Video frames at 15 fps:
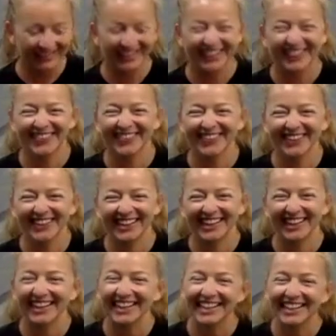
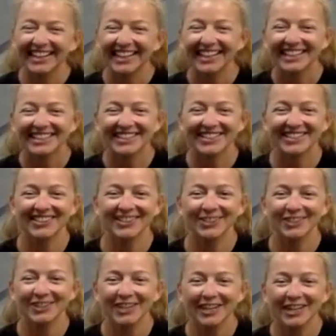3,
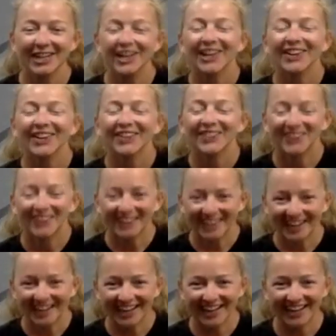2, 1.
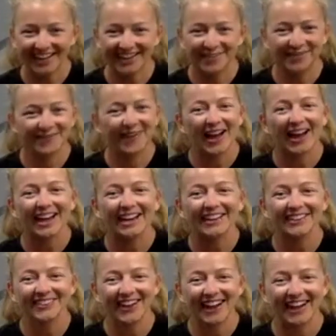Final
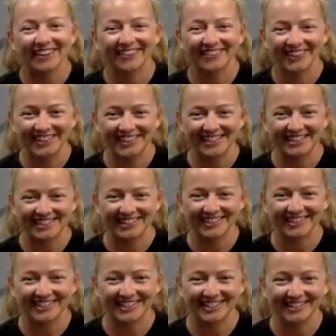round with these
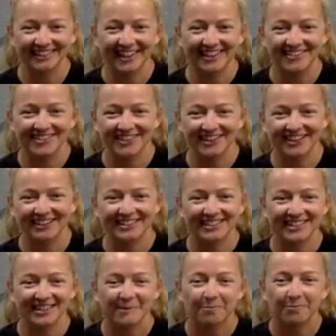curtsy lunges.
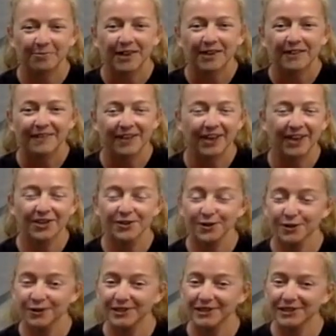The good
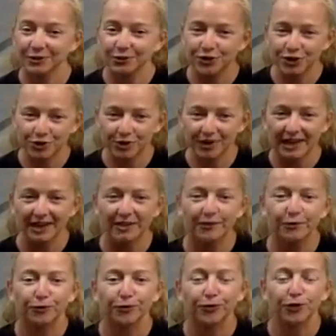news is you do get a
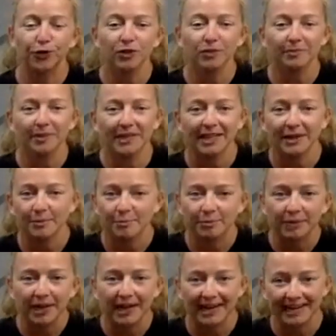full minute
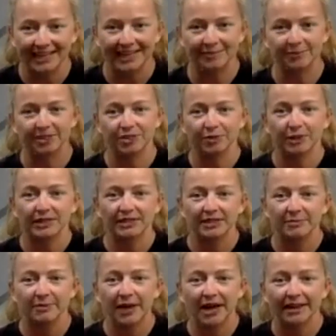break in between
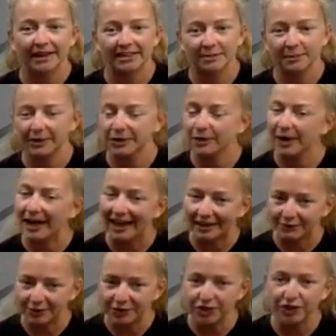Tabatas, but you
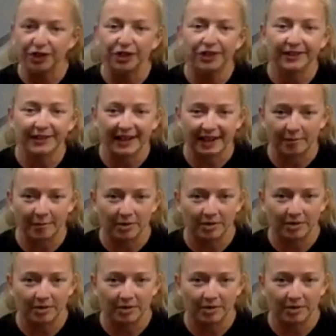have to earn them.